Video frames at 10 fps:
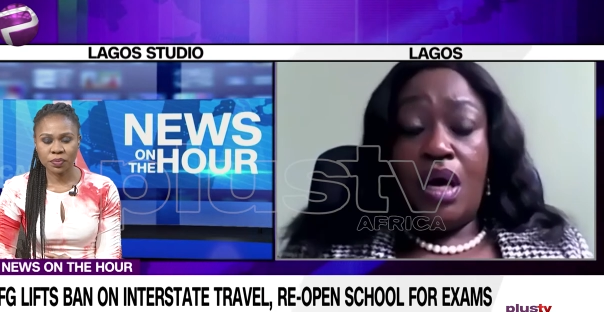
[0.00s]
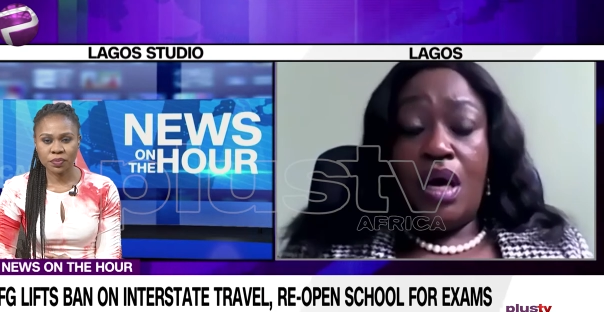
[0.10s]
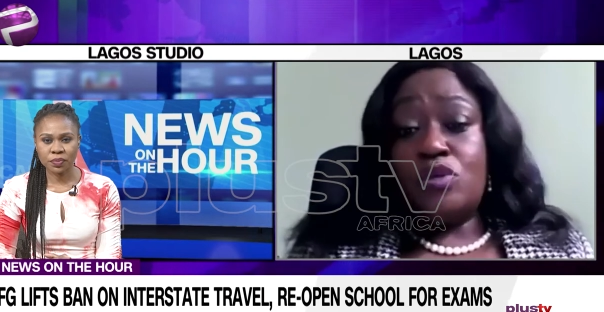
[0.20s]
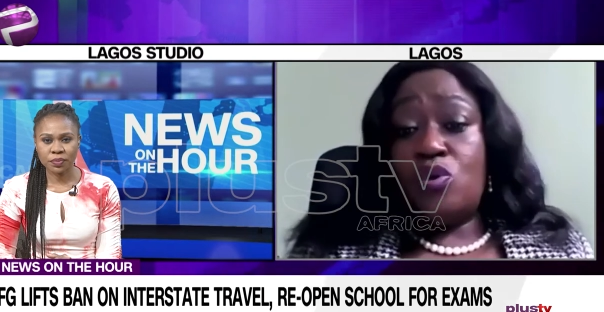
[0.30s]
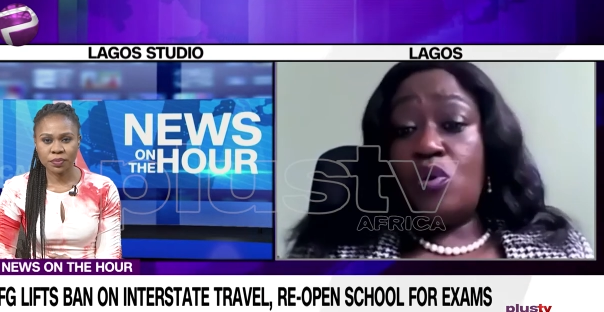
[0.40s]

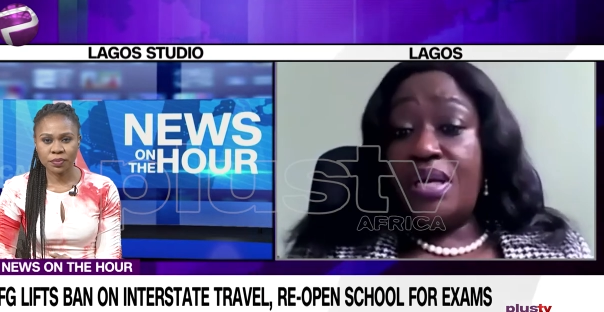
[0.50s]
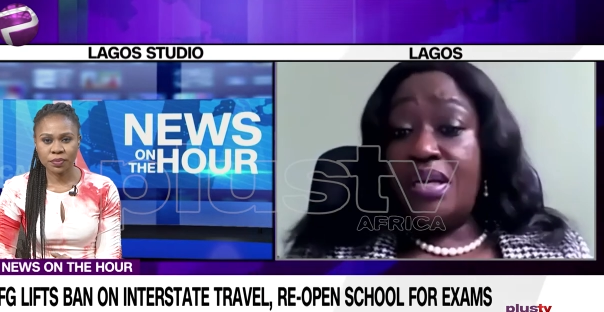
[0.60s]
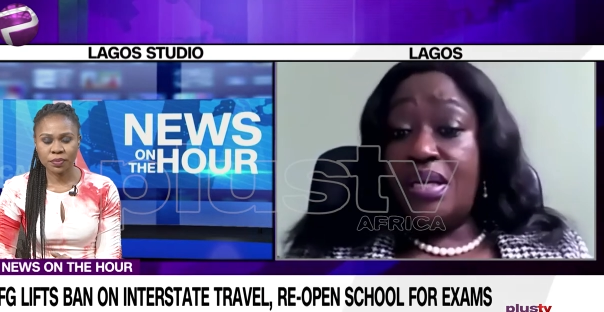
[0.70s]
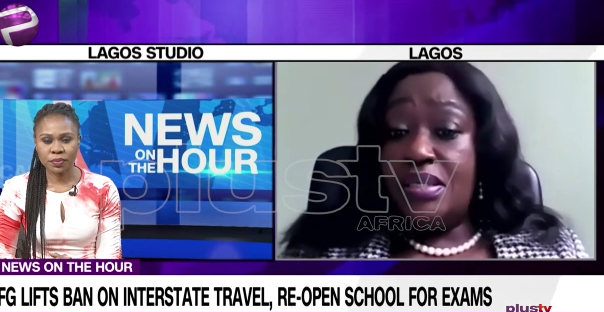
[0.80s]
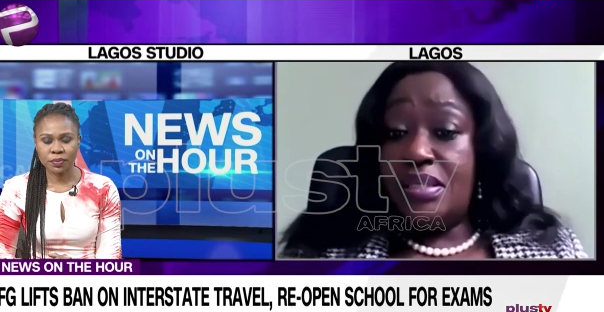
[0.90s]
Speaker 1: Schooling
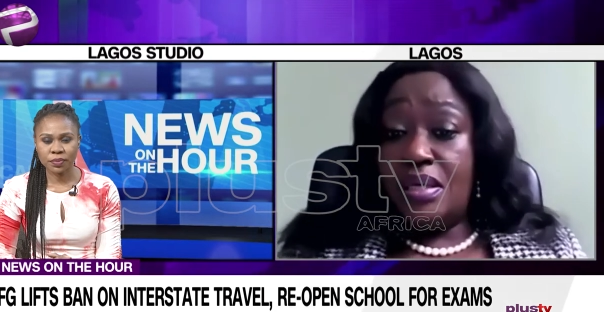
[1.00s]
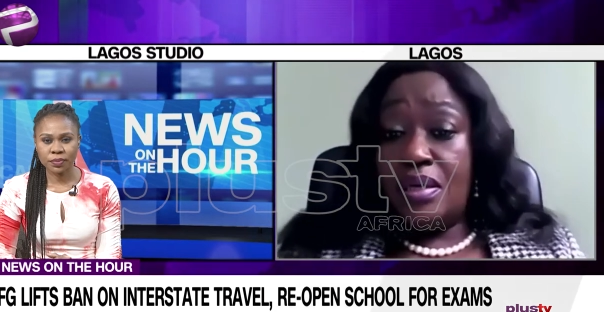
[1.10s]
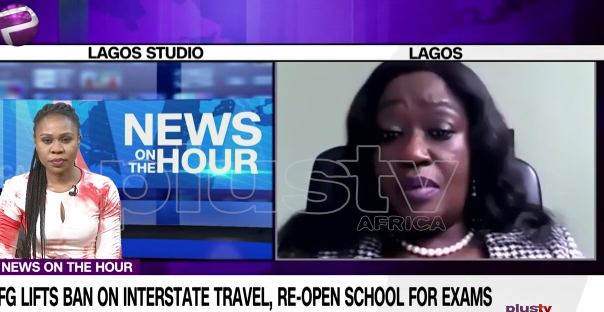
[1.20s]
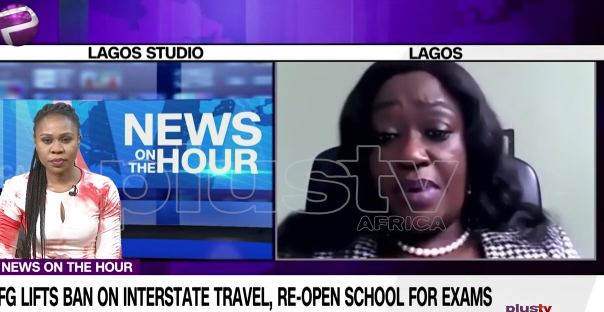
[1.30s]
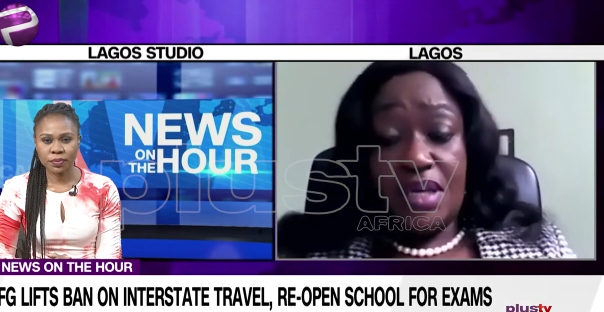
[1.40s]
is a
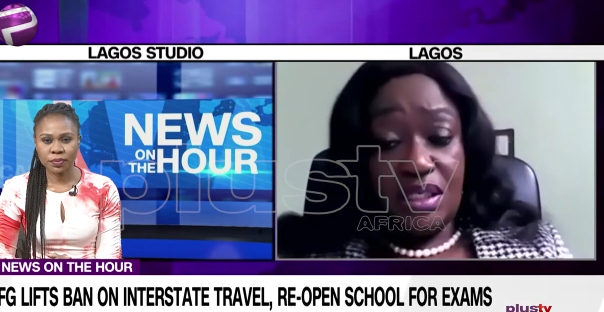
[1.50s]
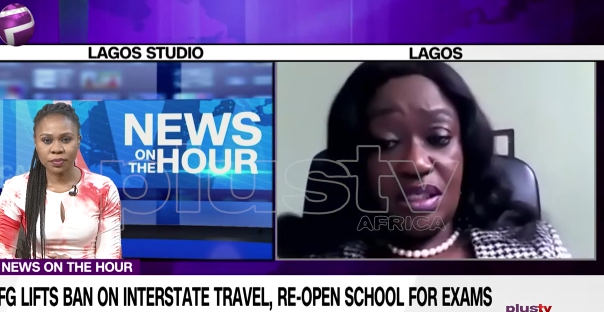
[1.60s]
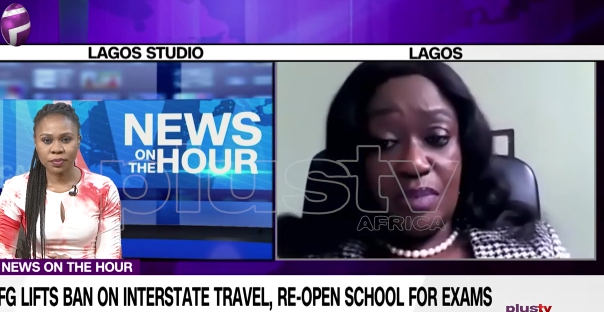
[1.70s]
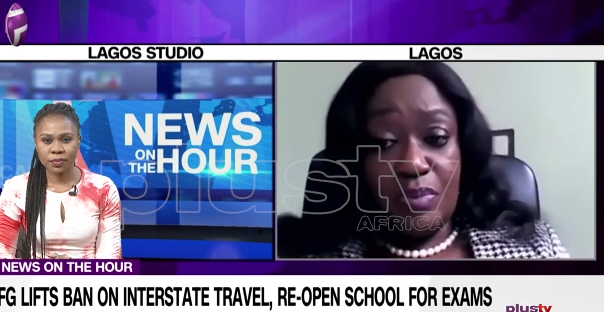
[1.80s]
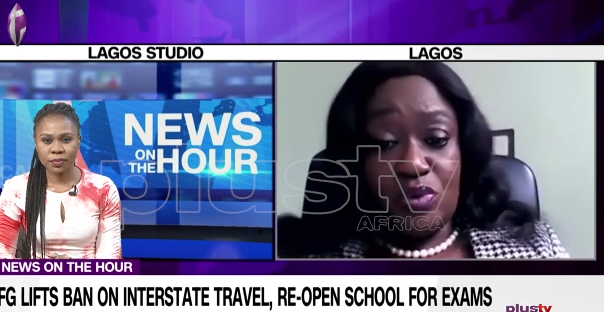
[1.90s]

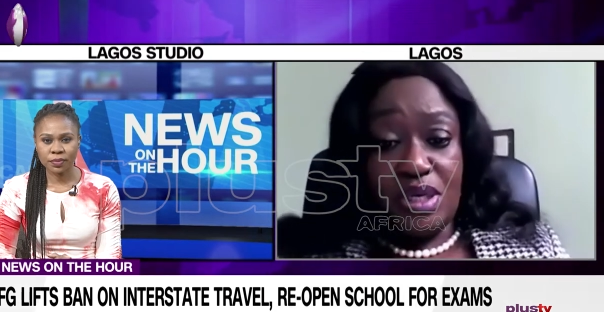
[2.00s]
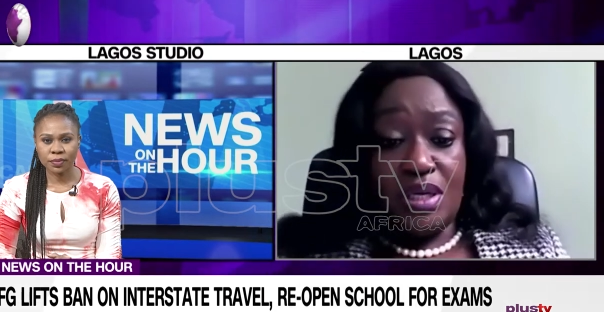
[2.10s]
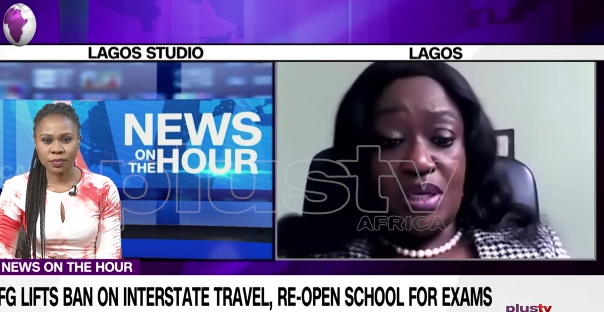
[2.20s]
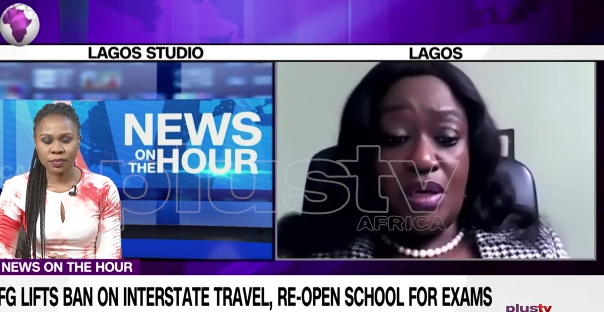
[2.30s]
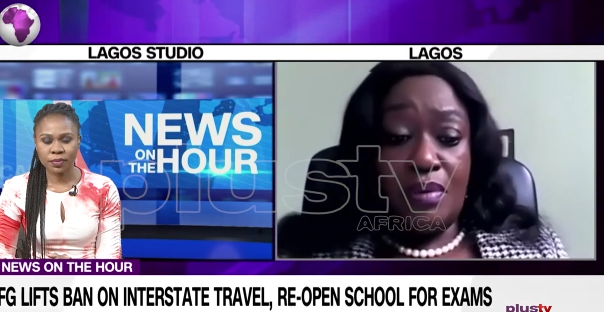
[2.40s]
partnership between
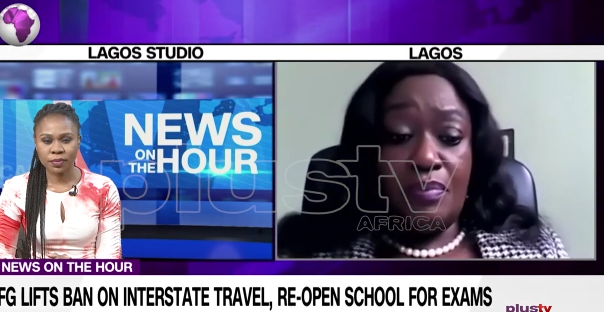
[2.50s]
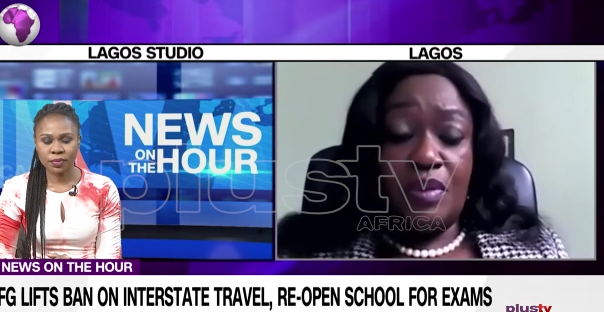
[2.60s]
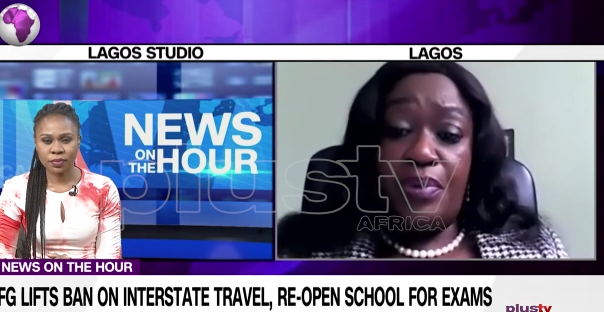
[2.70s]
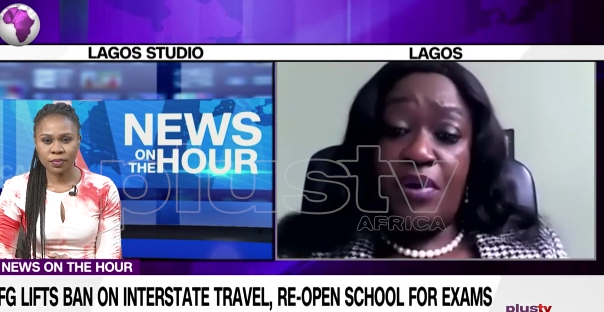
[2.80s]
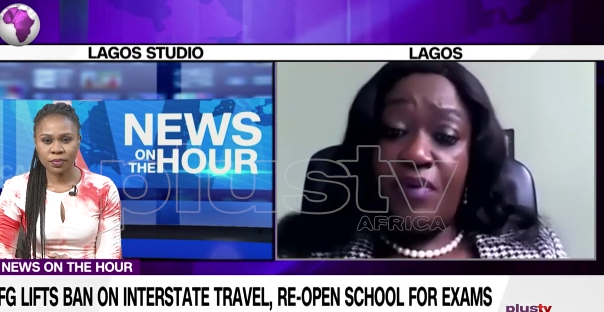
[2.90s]
the
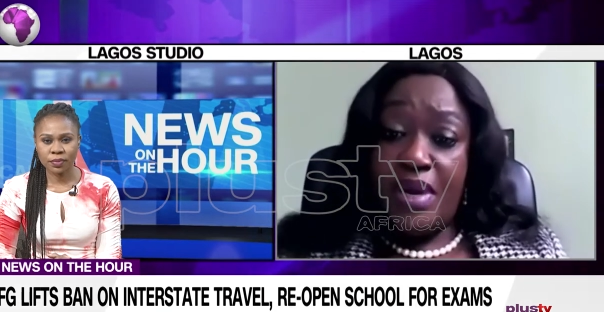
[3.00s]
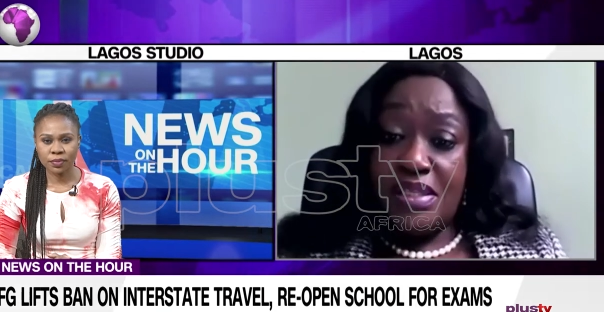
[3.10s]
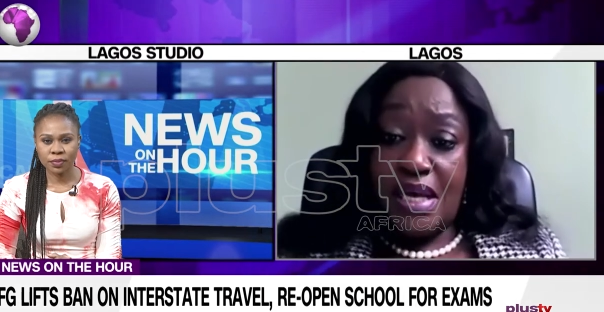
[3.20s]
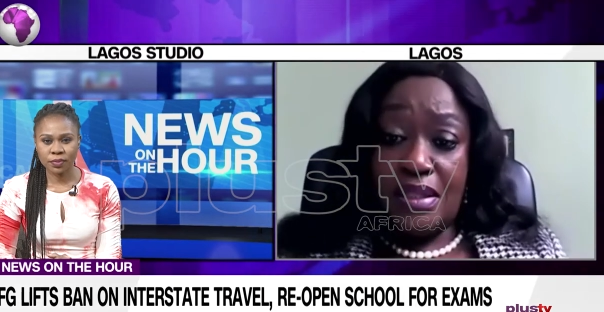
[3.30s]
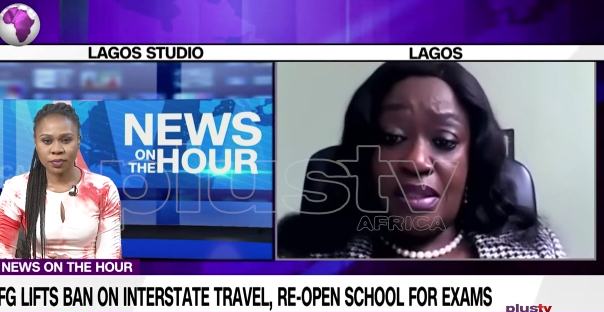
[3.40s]
parents
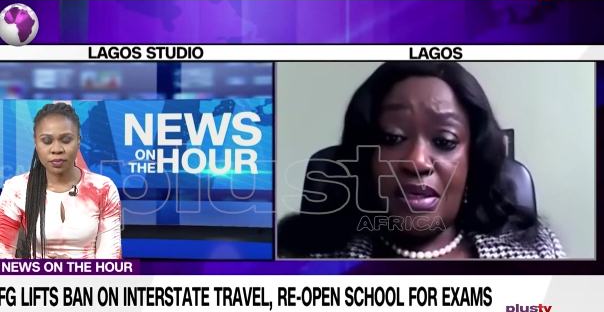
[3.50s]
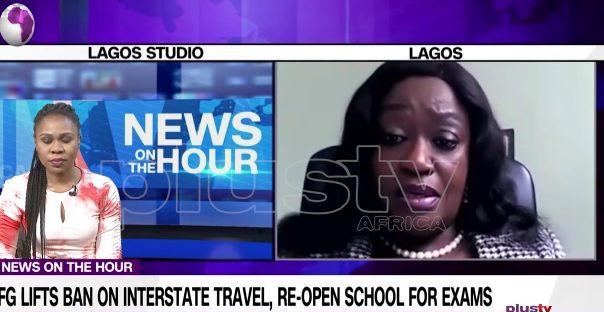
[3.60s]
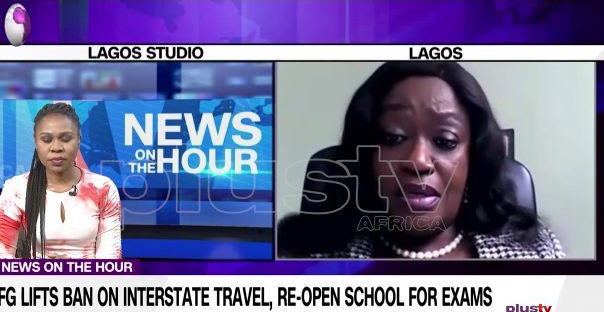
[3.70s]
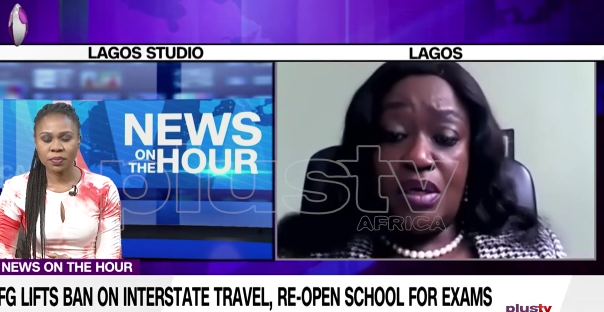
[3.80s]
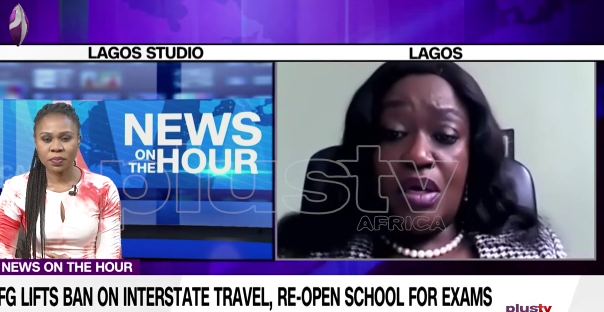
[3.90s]
and the
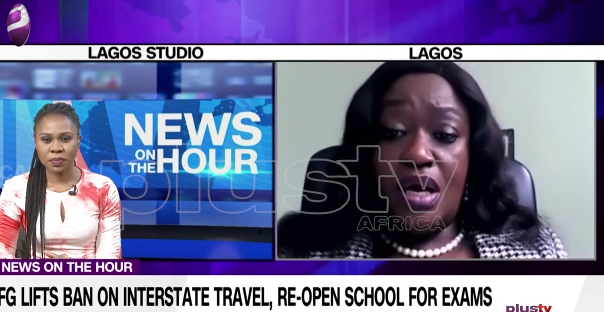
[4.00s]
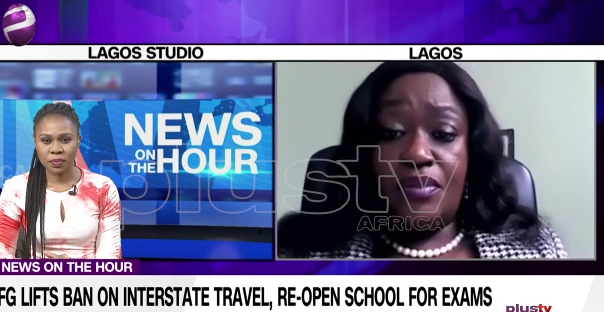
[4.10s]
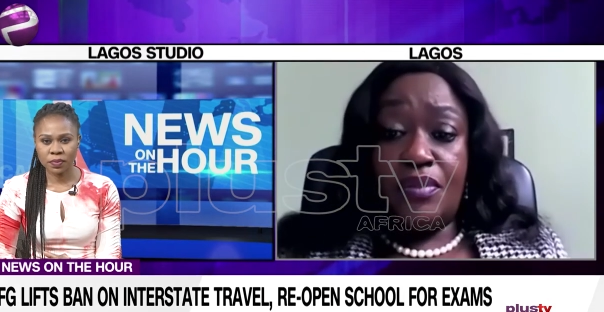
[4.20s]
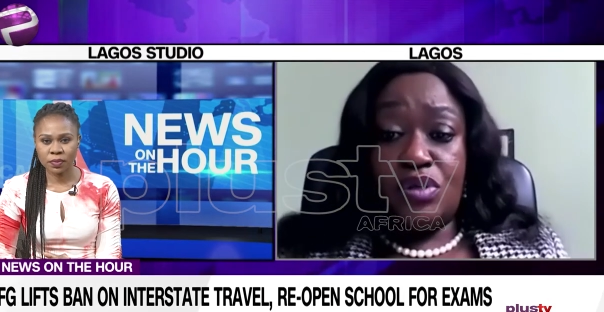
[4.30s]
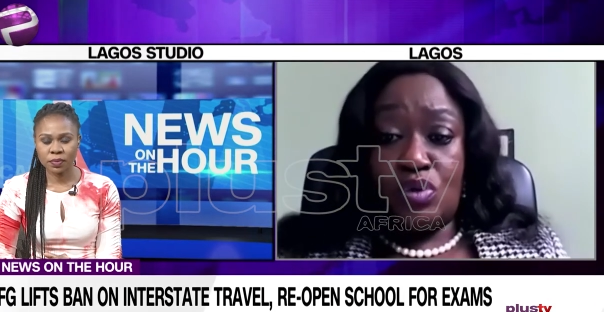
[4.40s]

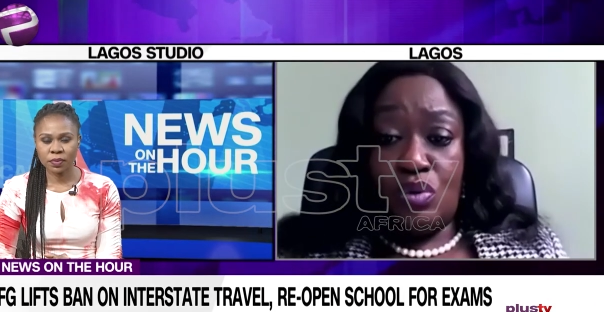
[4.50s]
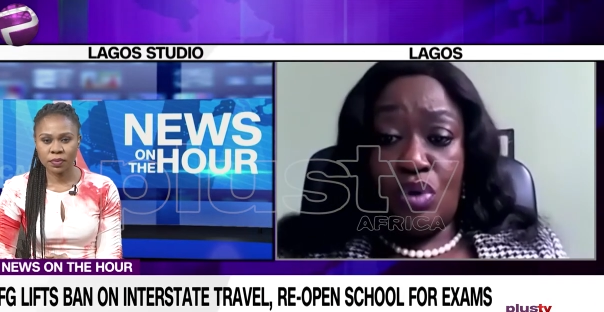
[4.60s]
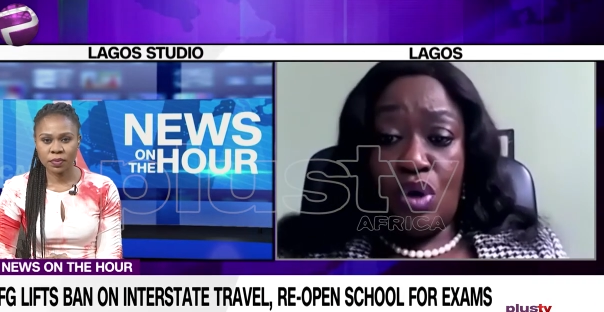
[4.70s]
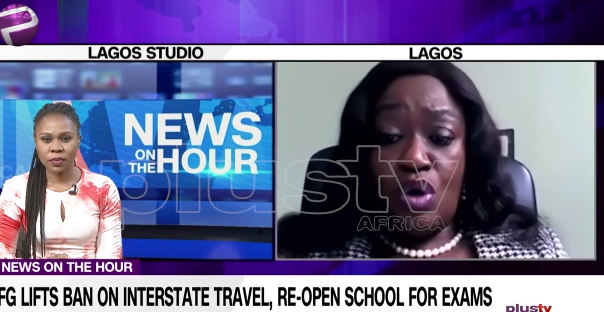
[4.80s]
school.